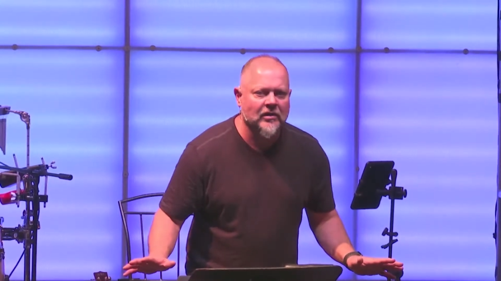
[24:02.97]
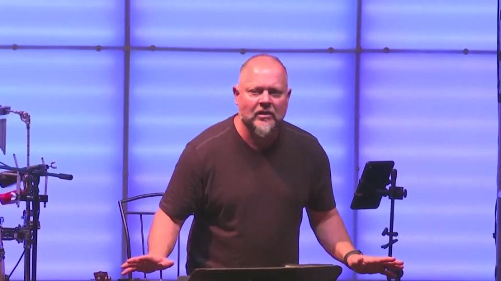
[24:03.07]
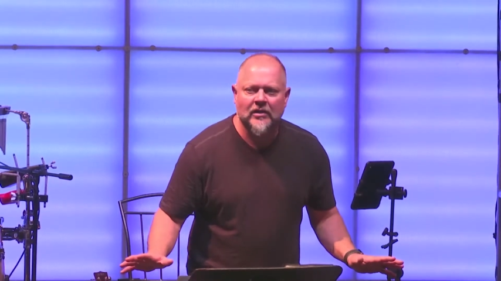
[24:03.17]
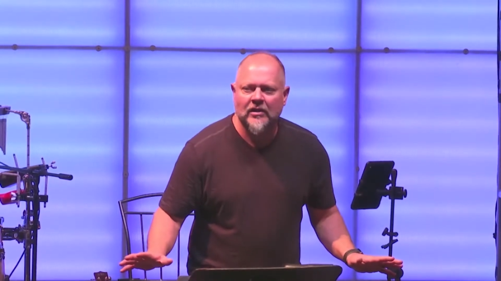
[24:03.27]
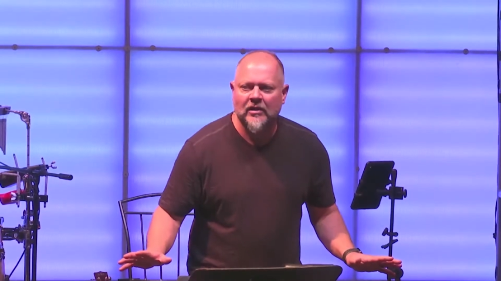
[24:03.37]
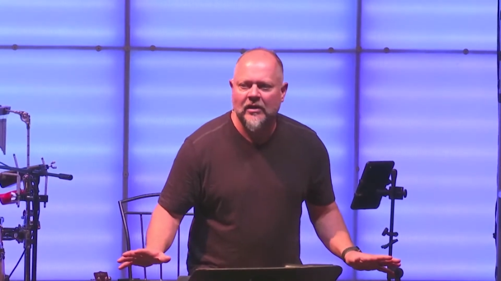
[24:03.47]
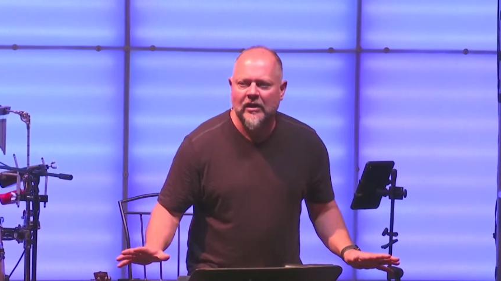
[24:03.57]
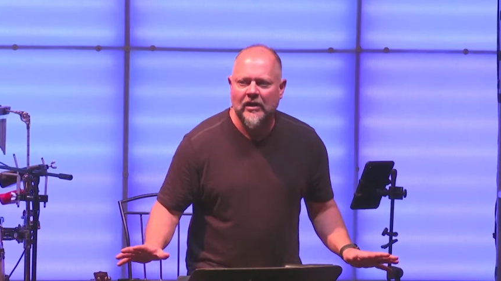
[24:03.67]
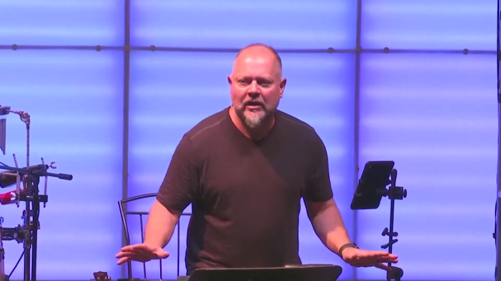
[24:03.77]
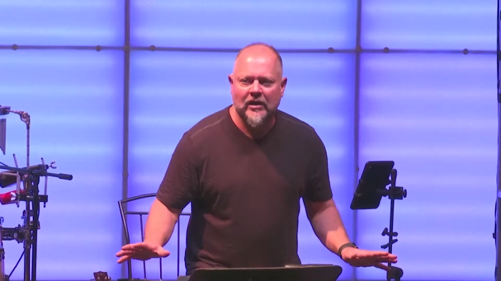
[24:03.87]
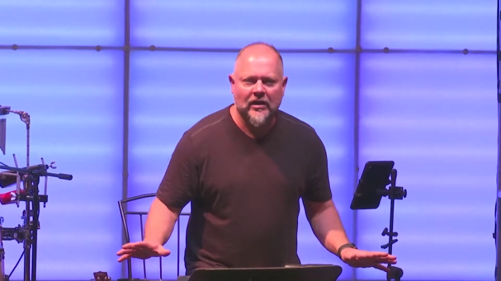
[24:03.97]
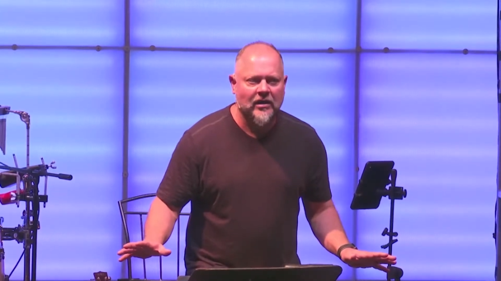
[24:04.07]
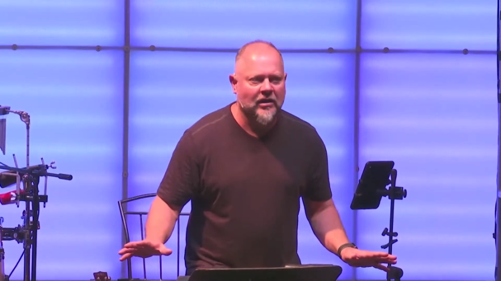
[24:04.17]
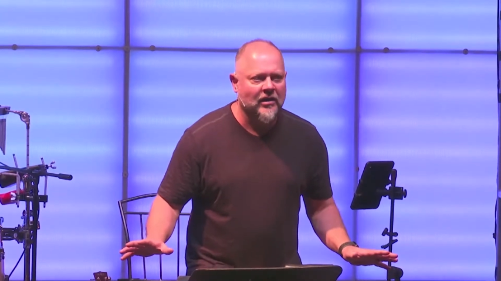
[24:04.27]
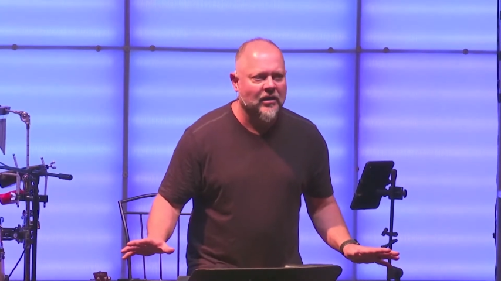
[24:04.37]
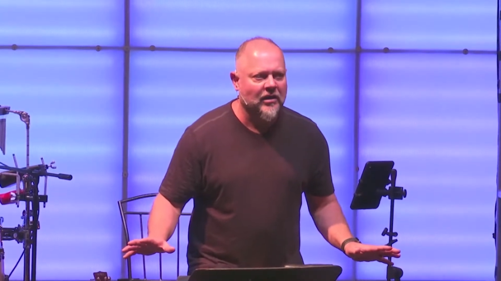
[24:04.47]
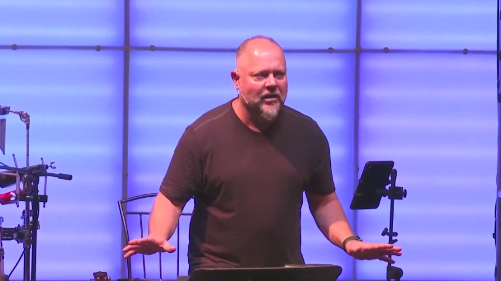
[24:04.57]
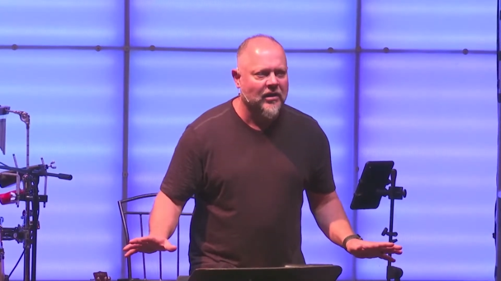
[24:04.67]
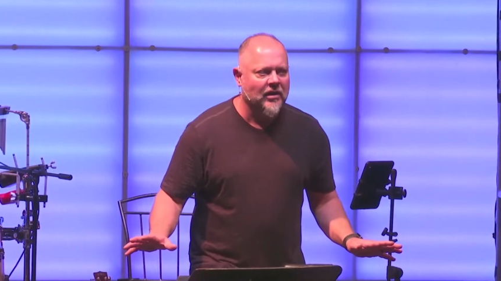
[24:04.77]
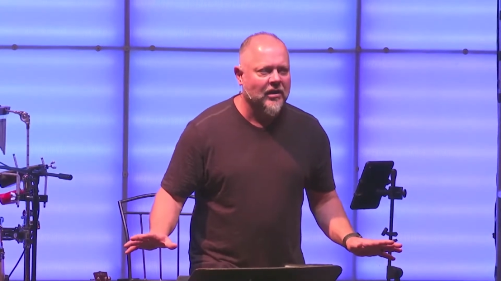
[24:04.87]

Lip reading: Nothing is said.